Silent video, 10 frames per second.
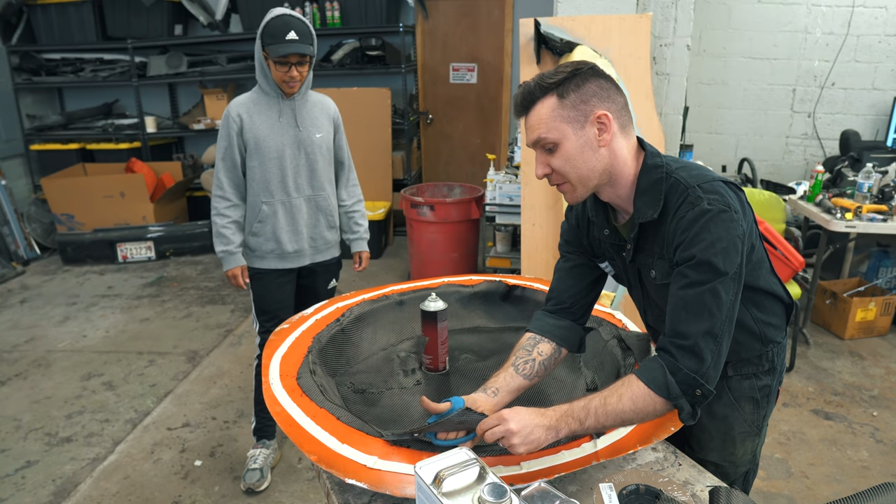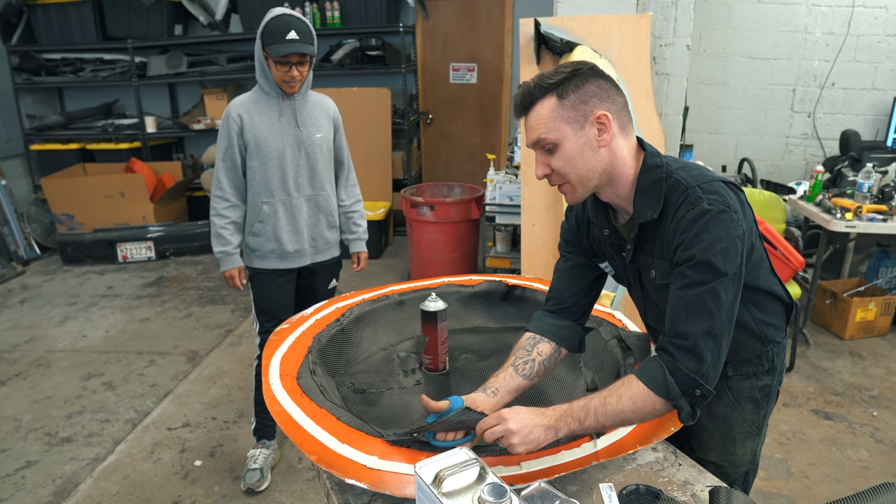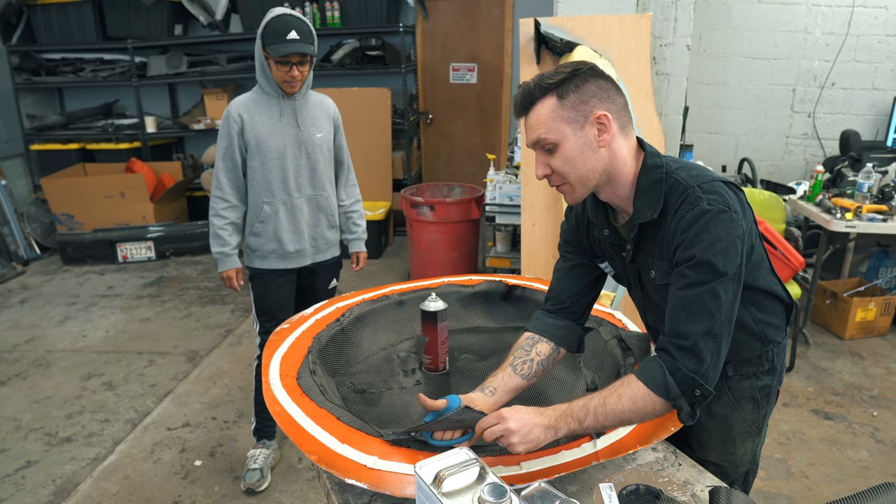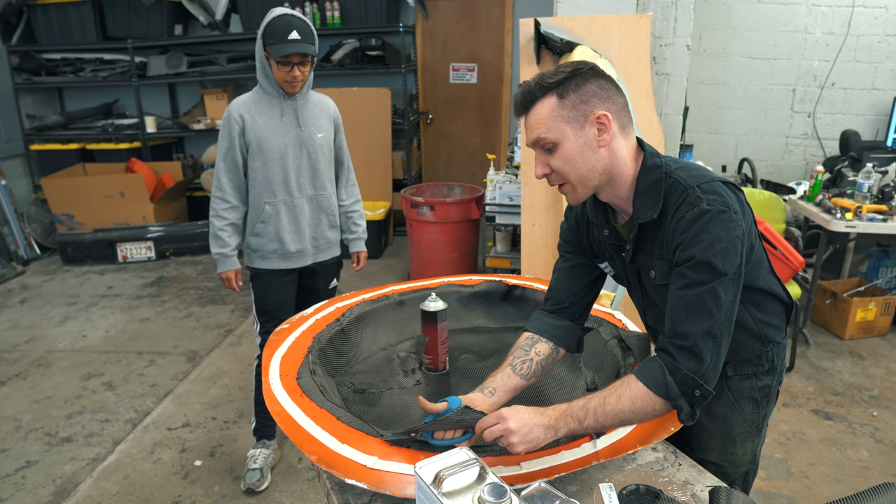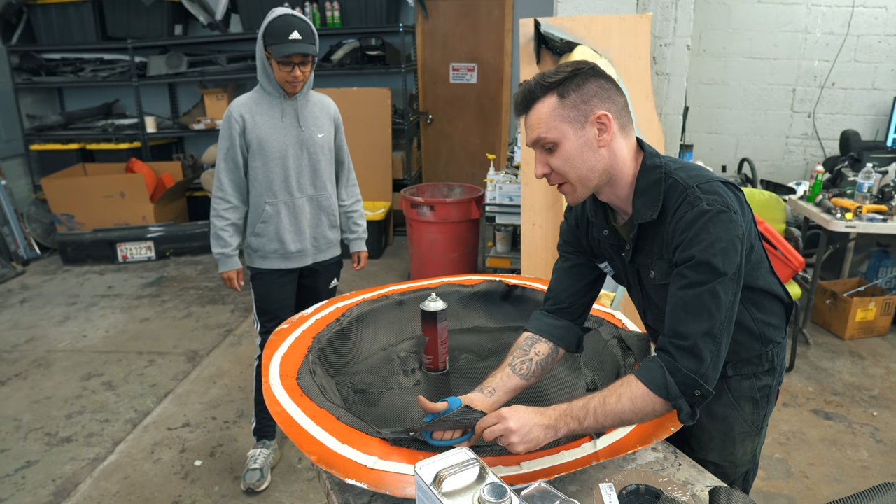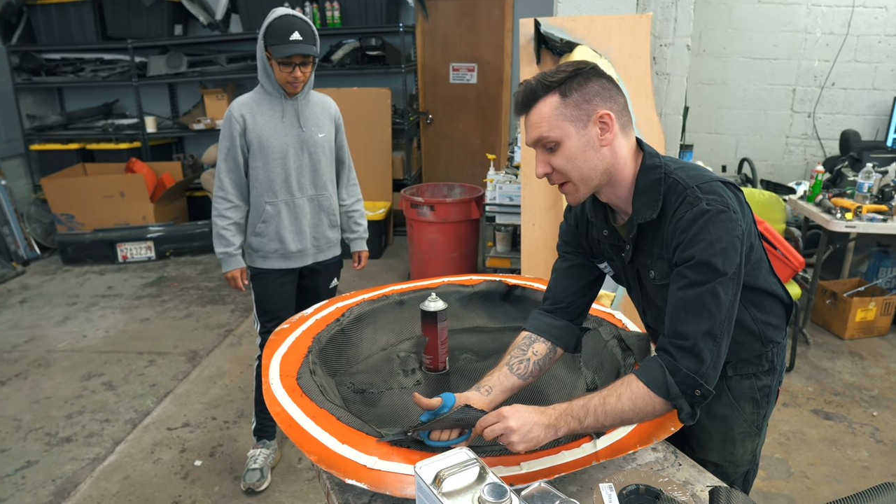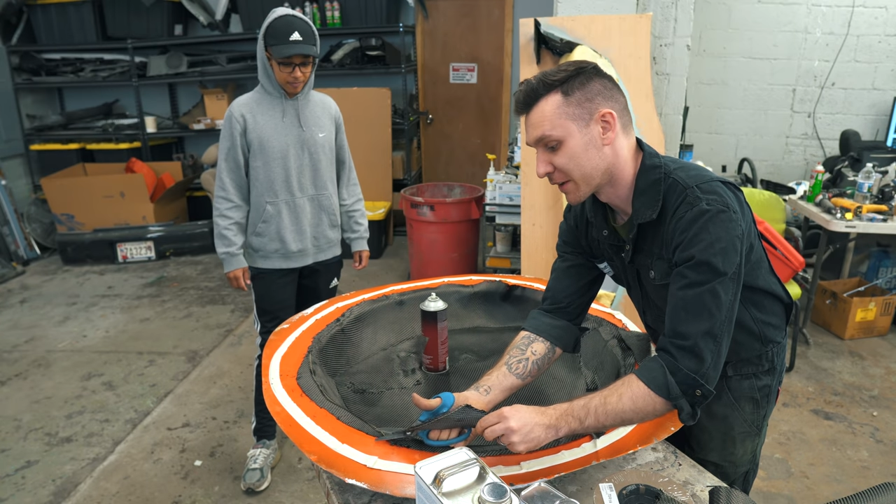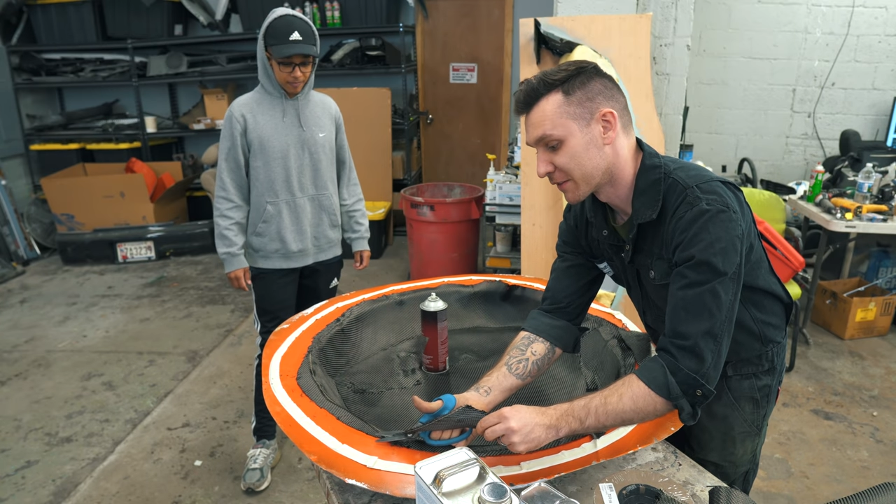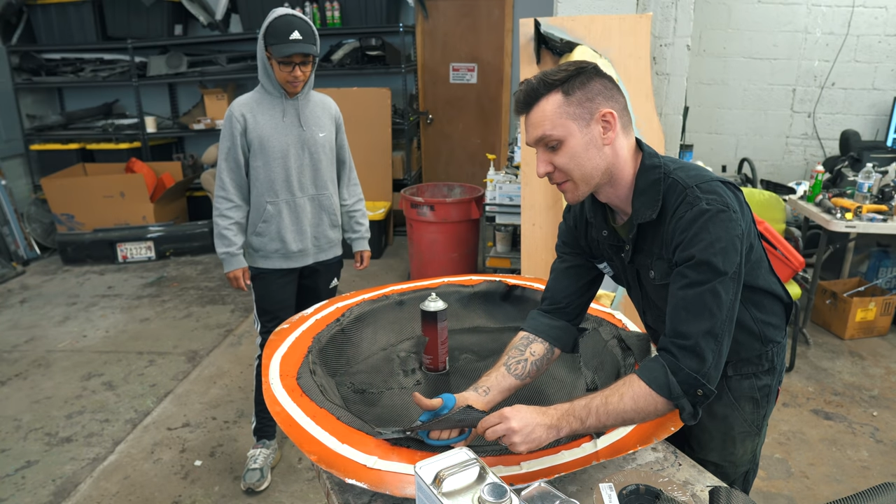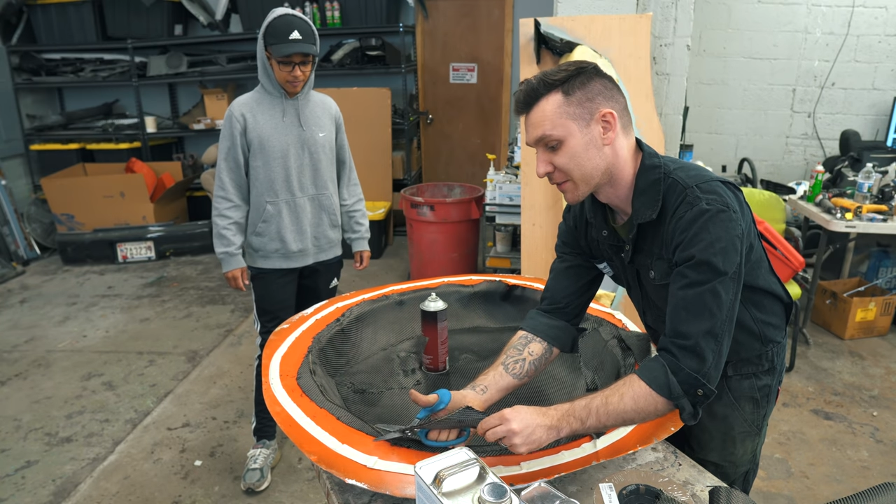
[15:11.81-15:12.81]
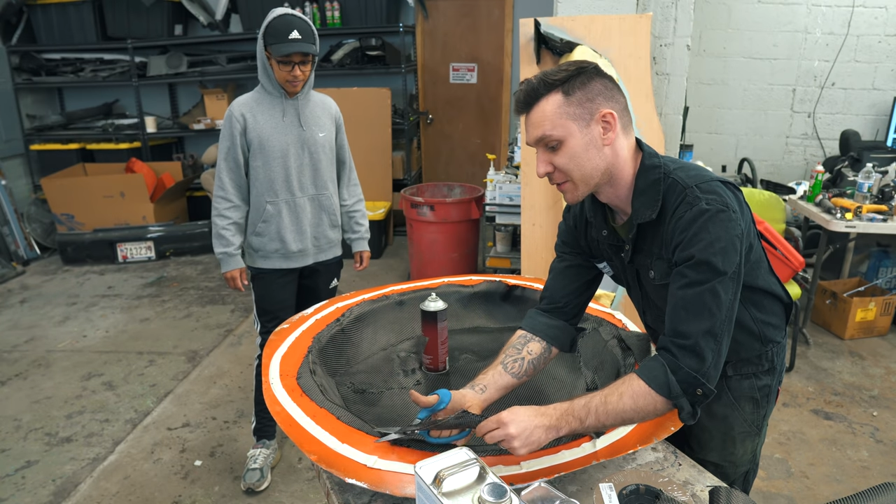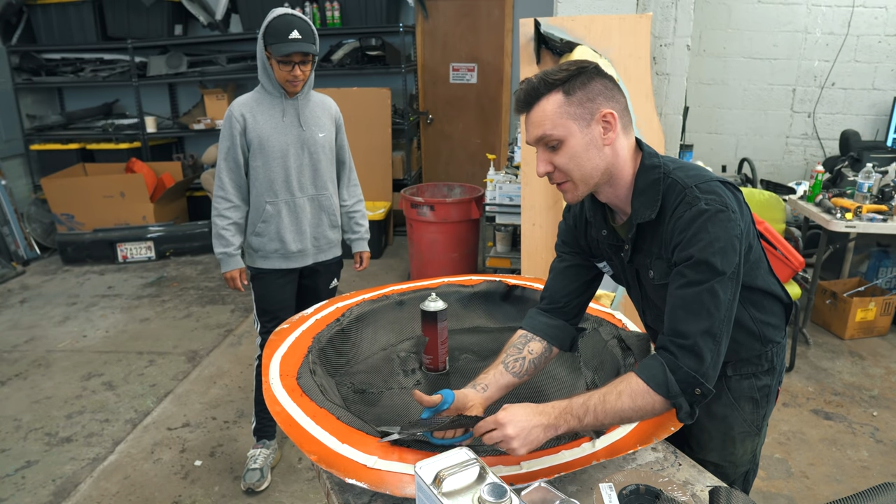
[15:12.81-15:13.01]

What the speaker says: if he's right or not,